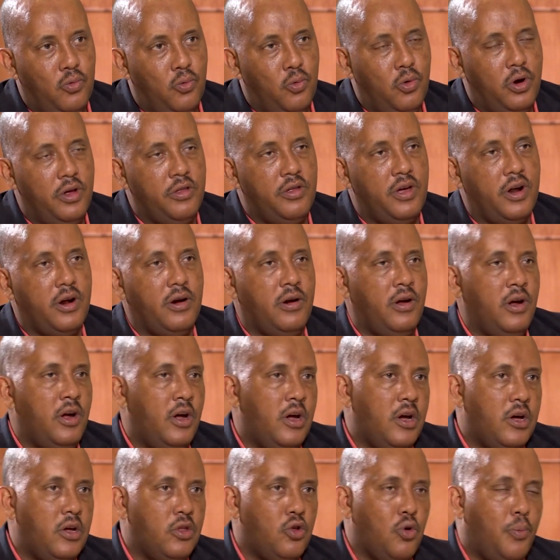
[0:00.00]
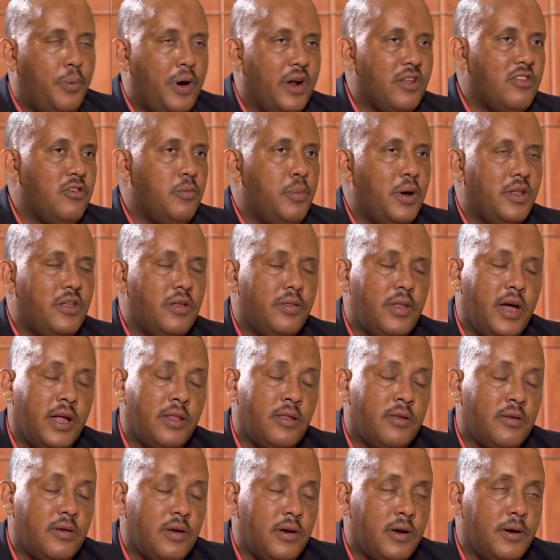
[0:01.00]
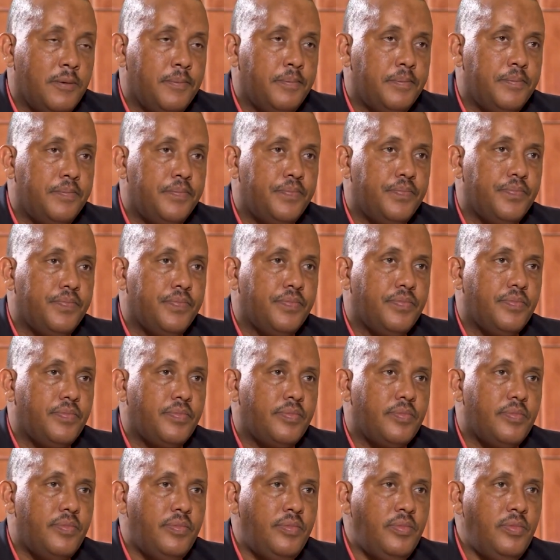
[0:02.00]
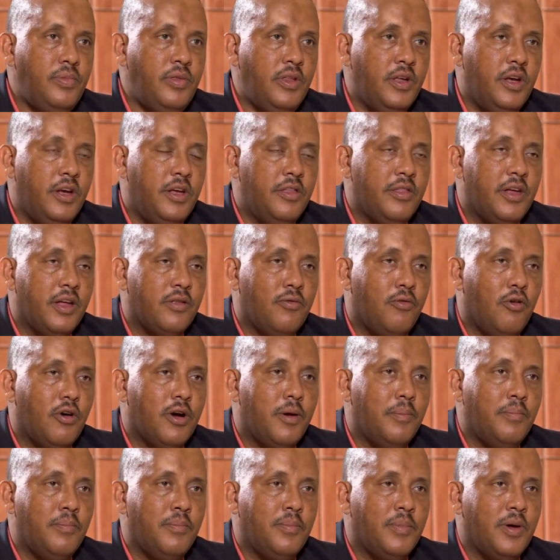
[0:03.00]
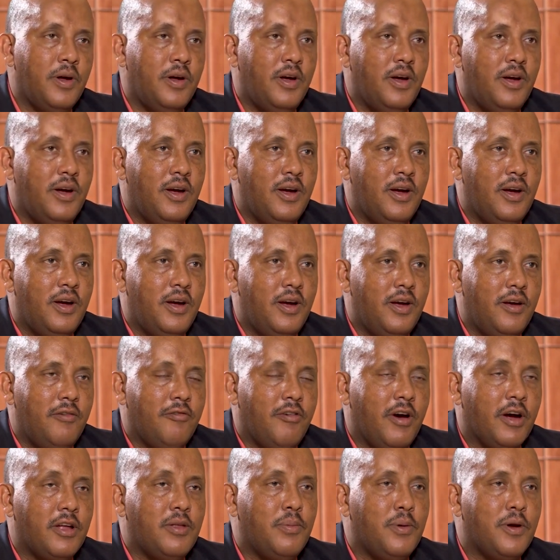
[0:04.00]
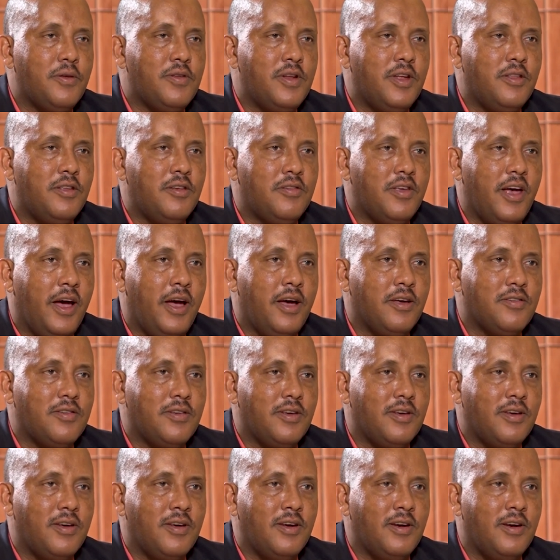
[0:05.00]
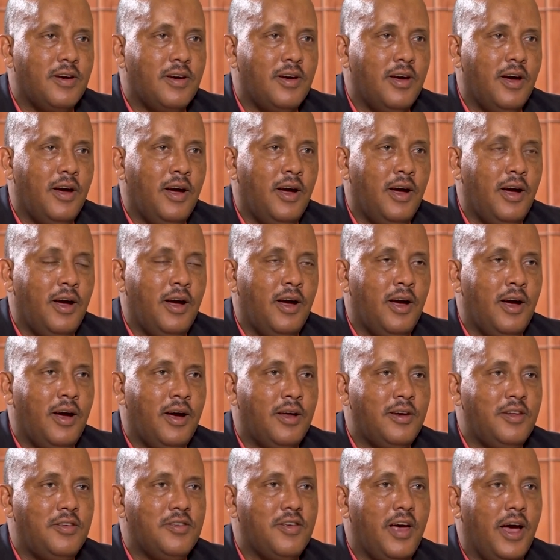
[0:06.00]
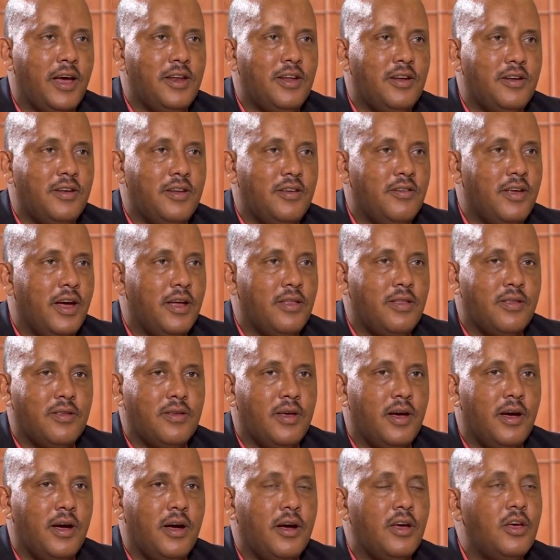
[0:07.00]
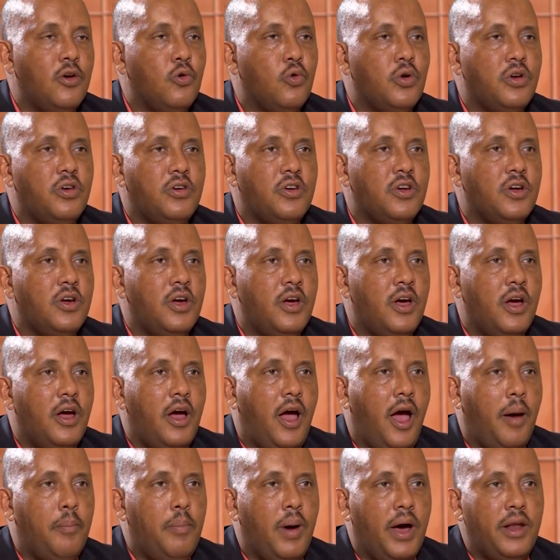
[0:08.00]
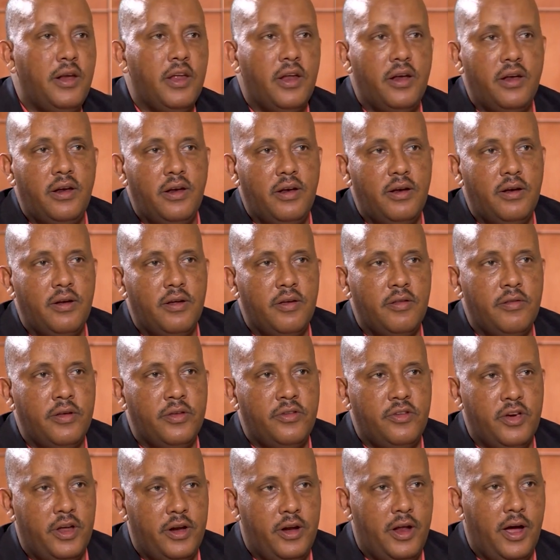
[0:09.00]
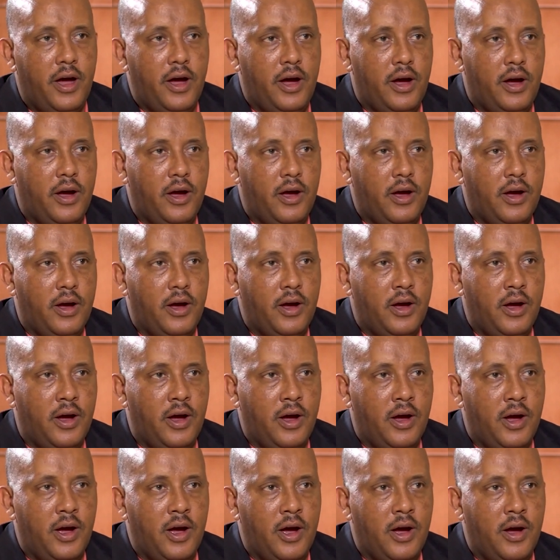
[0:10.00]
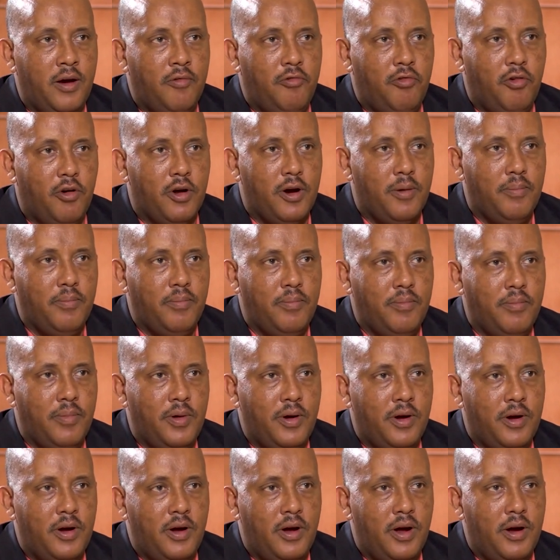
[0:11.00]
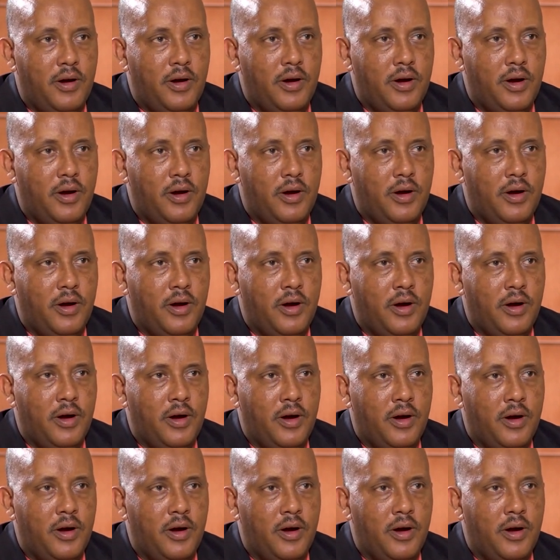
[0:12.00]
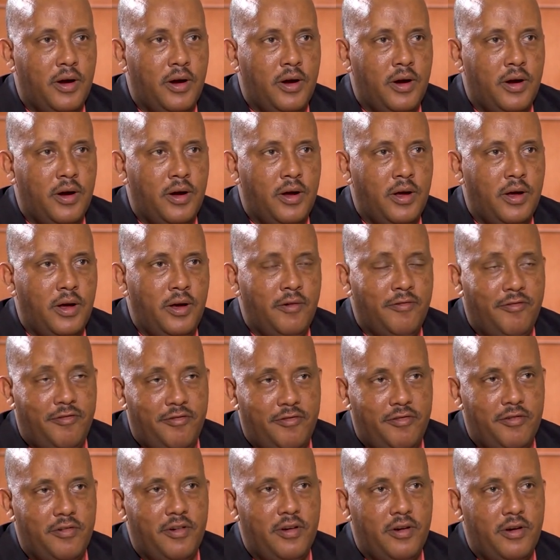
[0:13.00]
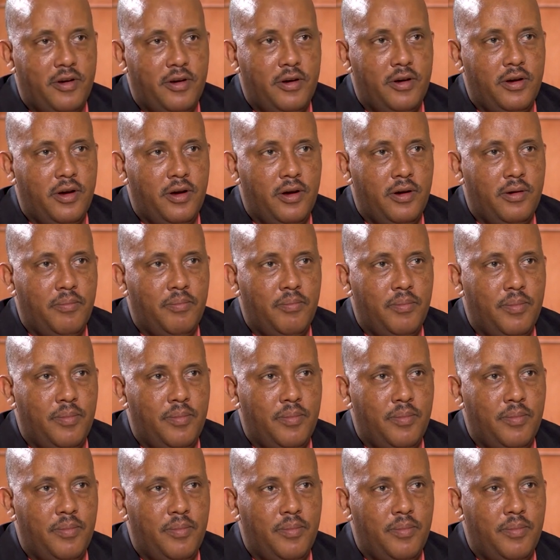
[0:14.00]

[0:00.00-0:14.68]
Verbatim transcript: whether to participate in that um, in that forum, in fact, President Isaias uh, decided that uh, he would abandon the Jeddah uh, forum. Mm -hmm uh, if uh,